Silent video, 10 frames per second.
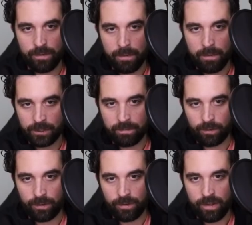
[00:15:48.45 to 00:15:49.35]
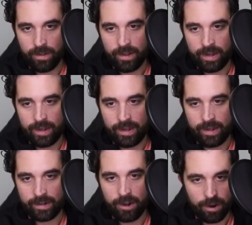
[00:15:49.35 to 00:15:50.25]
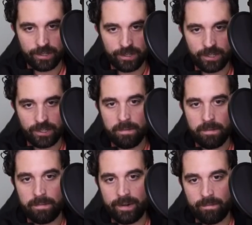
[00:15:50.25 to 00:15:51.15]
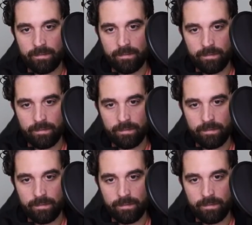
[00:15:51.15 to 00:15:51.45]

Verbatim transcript: multiple cards, but